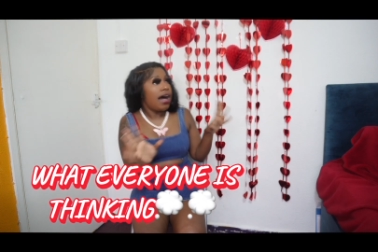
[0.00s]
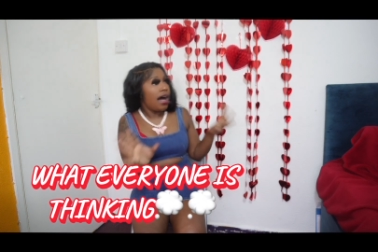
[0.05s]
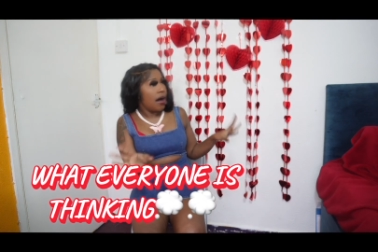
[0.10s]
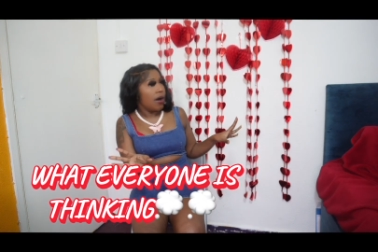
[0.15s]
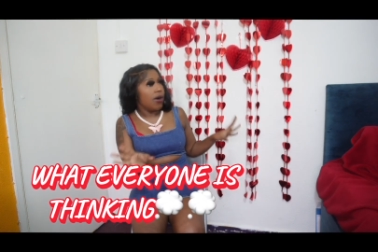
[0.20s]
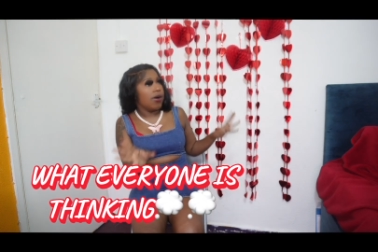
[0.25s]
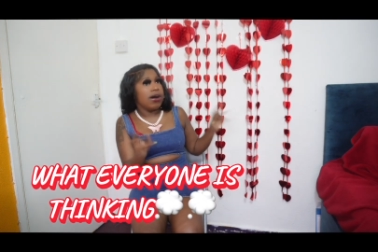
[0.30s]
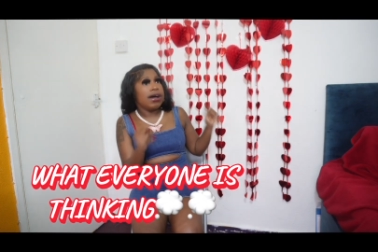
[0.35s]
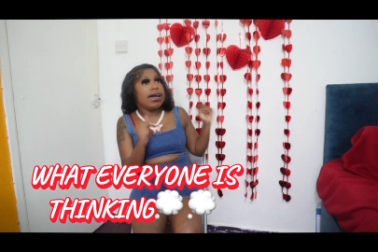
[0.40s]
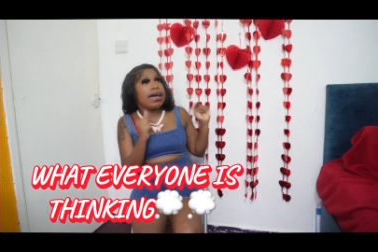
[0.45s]

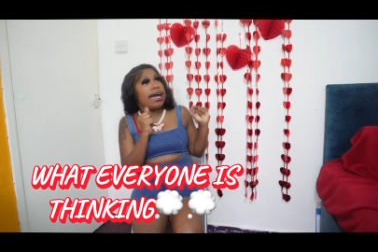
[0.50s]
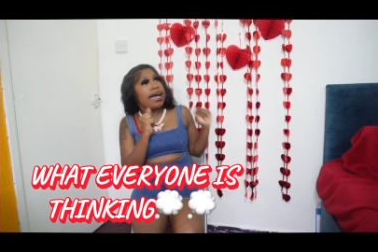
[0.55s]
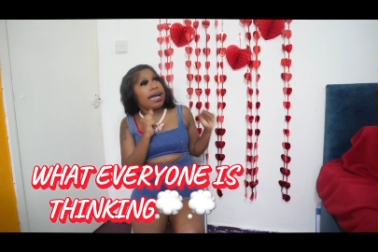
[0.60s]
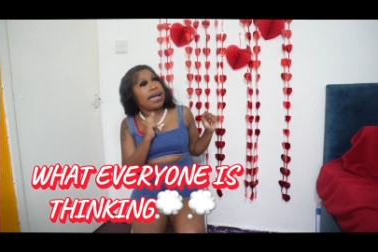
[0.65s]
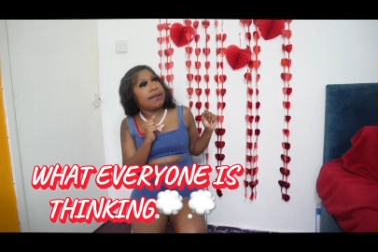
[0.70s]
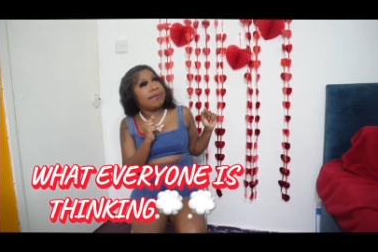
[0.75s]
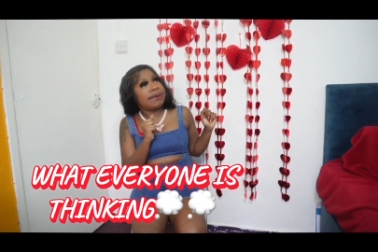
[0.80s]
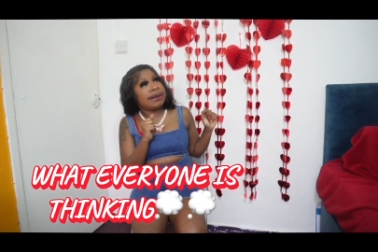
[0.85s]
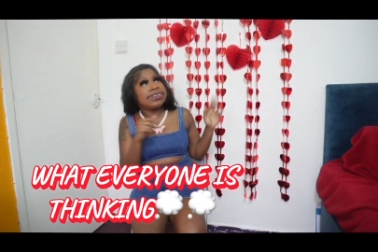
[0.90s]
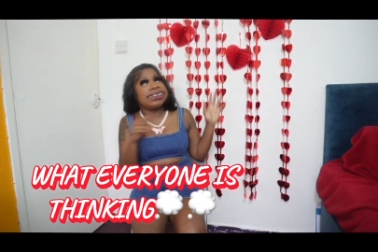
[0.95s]
Oh,
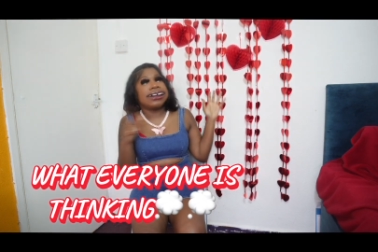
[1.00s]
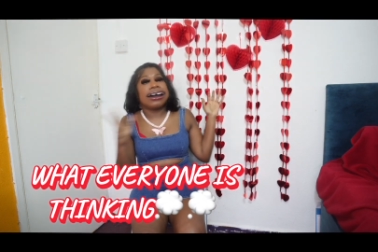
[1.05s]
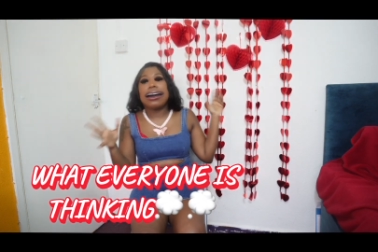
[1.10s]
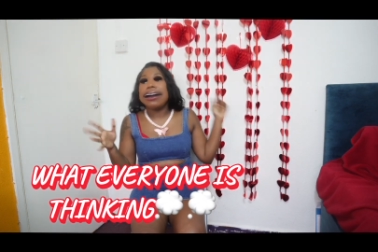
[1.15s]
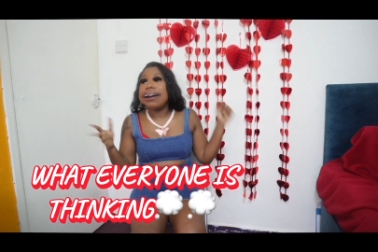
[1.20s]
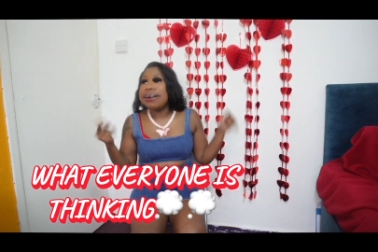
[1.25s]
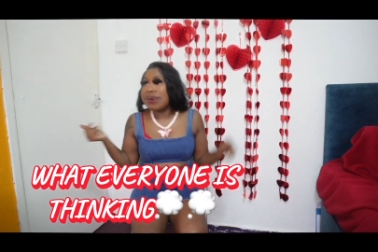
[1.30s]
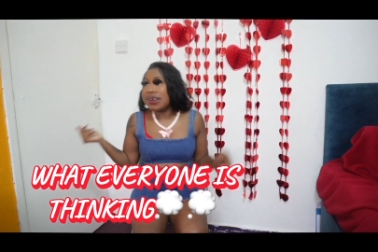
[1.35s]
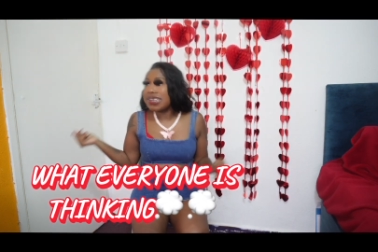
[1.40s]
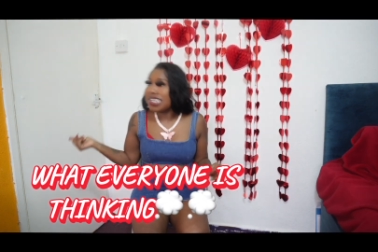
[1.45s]
I wonder,
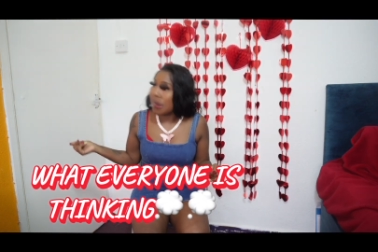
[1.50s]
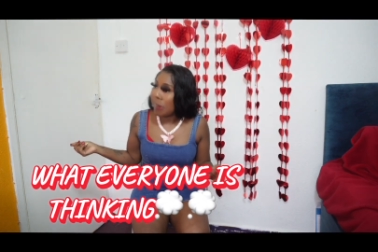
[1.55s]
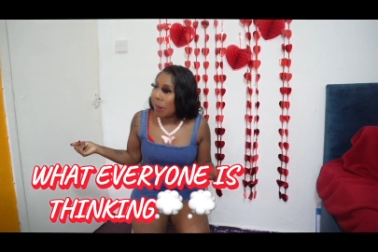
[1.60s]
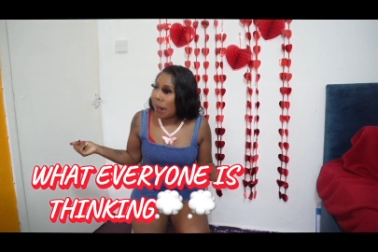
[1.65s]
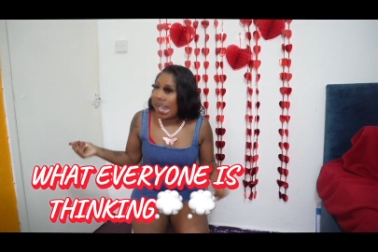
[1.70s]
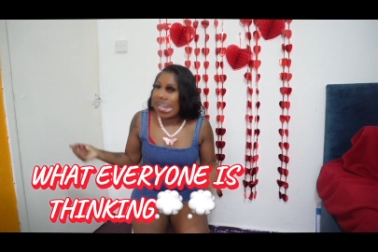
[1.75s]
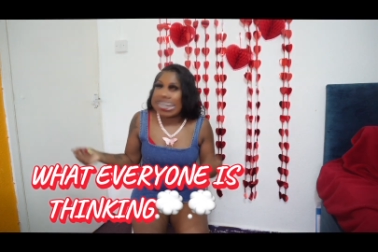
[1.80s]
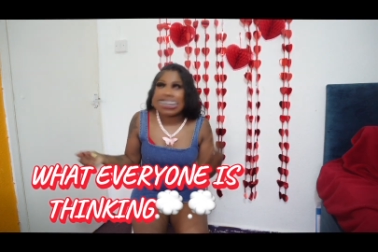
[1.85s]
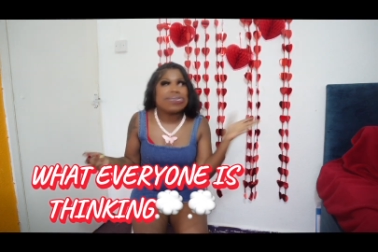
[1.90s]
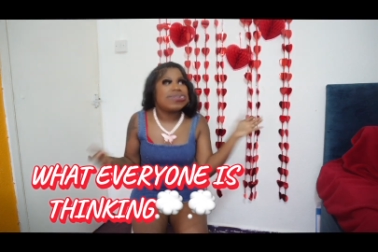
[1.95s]
what's the
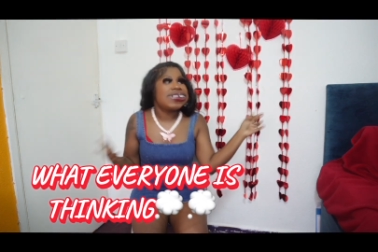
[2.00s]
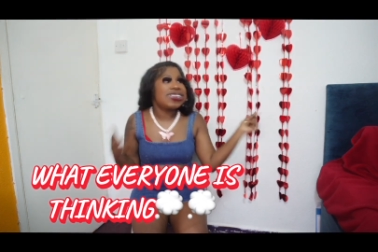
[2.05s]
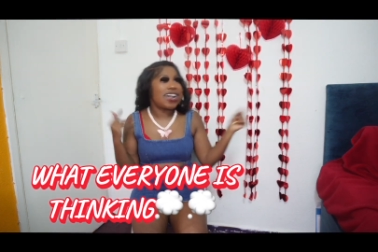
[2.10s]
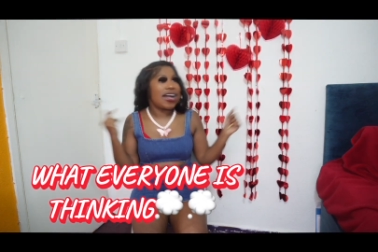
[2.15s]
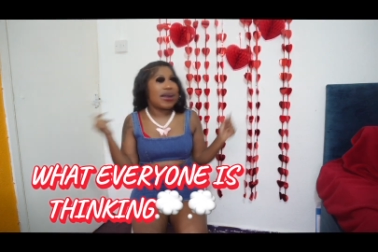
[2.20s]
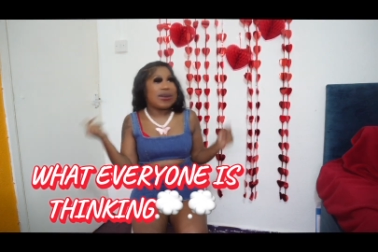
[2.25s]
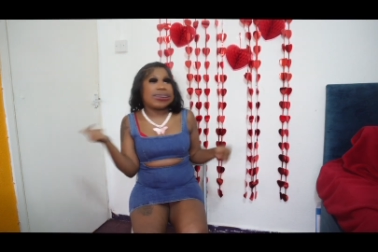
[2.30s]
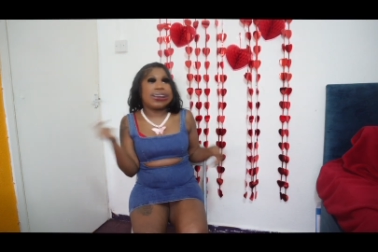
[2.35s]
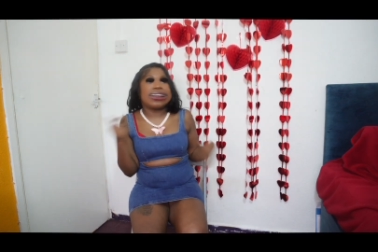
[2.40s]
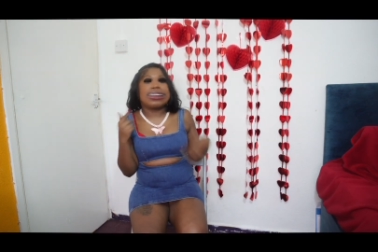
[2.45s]
plan? What's
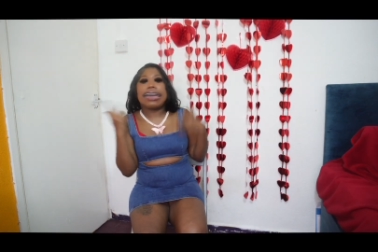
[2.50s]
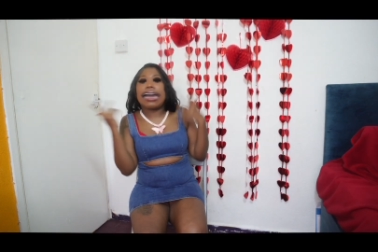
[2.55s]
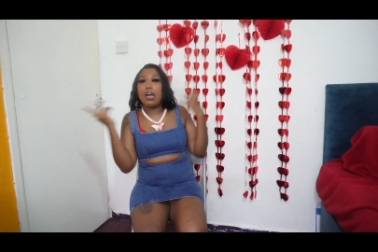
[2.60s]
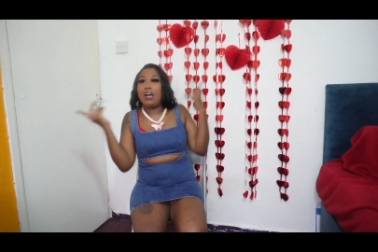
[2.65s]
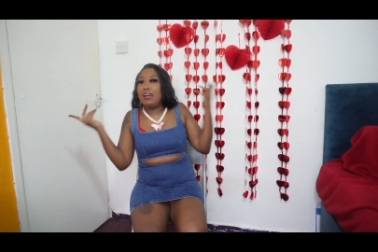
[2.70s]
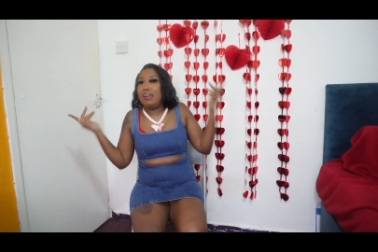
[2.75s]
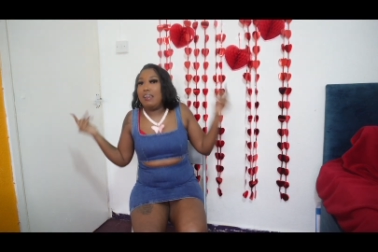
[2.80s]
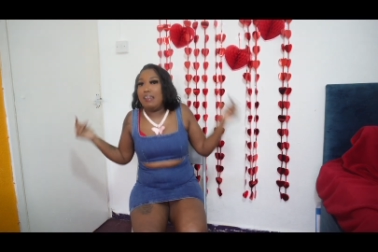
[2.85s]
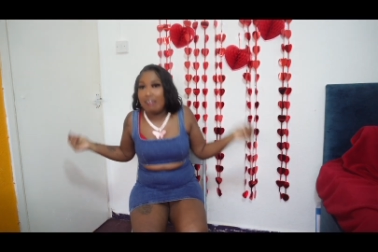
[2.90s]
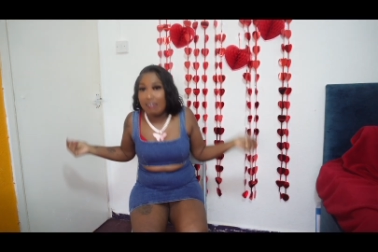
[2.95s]
going on?
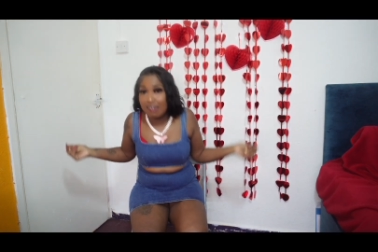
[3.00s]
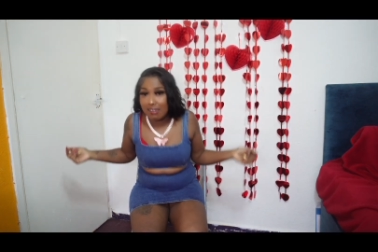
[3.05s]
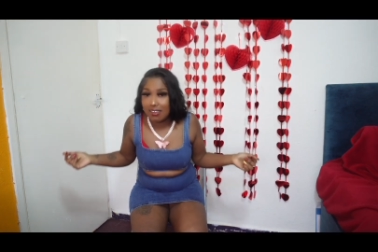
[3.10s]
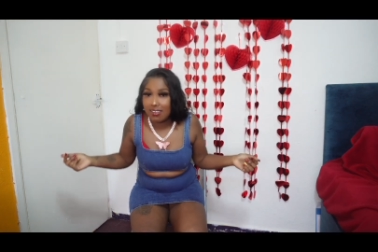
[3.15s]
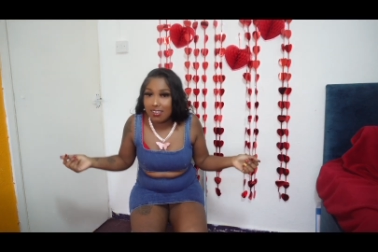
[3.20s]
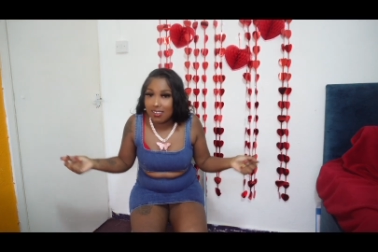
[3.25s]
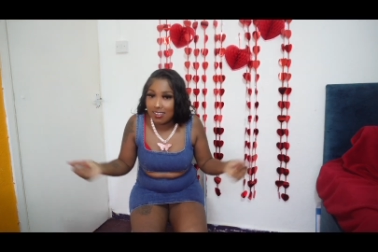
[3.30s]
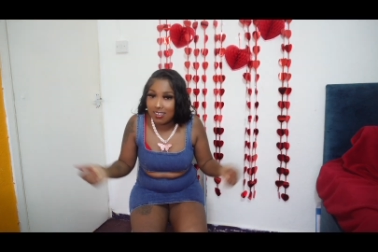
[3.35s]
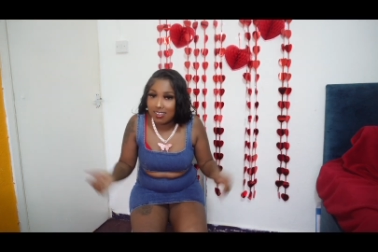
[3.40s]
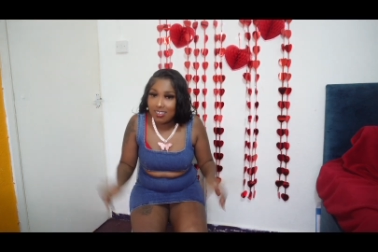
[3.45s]
Huh?
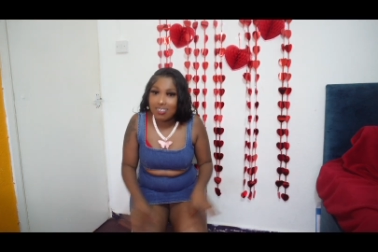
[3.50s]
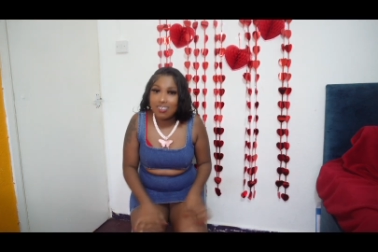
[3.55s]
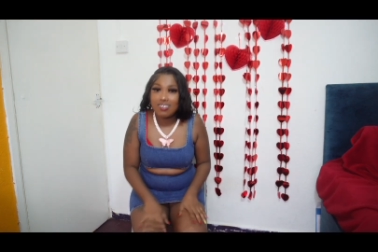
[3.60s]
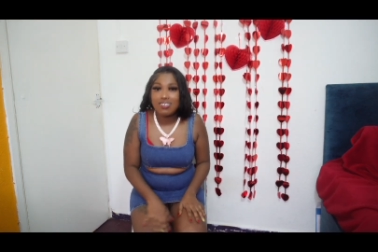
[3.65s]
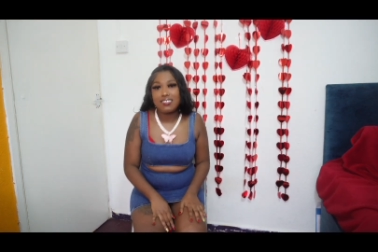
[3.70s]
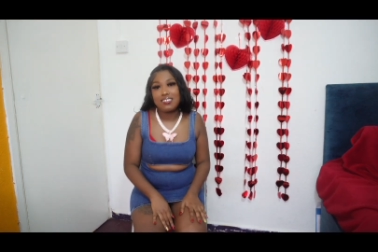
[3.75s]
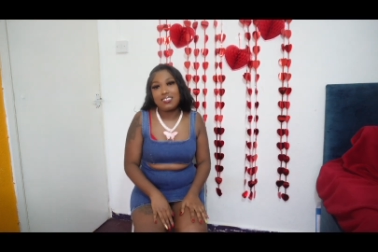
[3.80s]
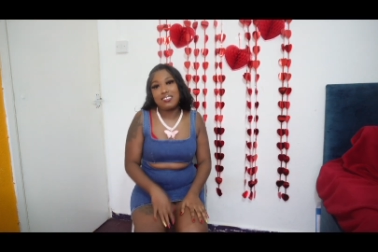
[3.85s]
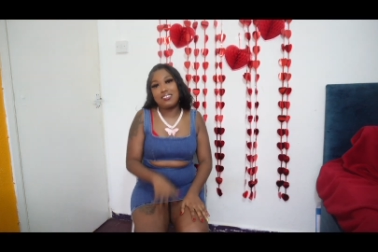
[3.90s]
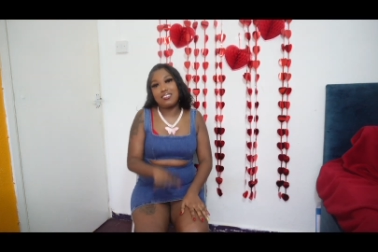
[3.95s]

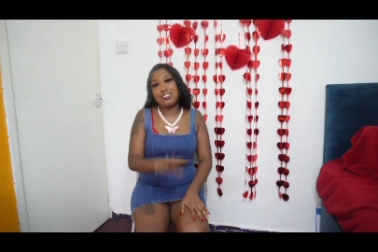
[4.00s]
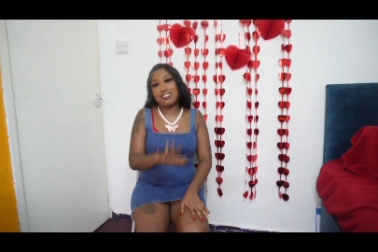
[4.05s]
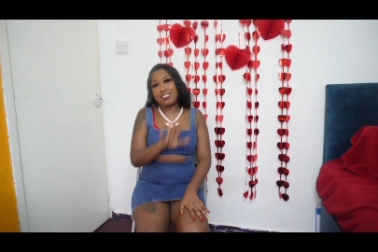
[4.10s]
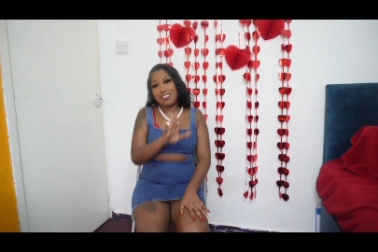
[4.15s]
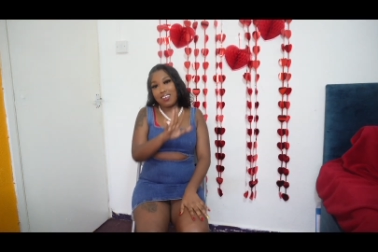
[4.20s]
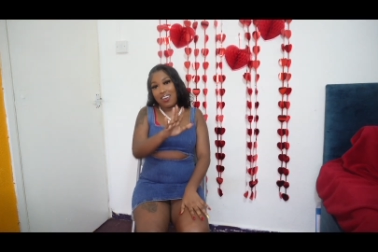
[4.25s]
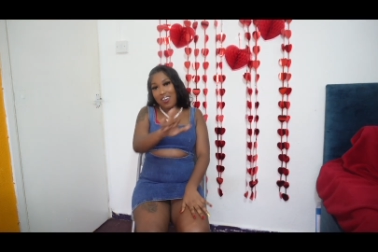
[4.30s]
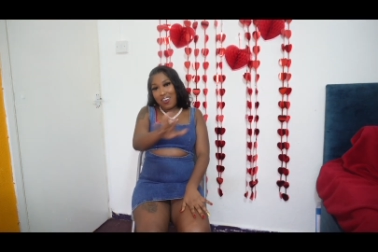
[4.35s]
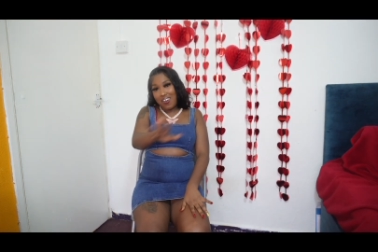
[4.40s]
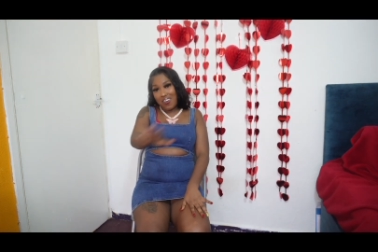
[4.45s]
So,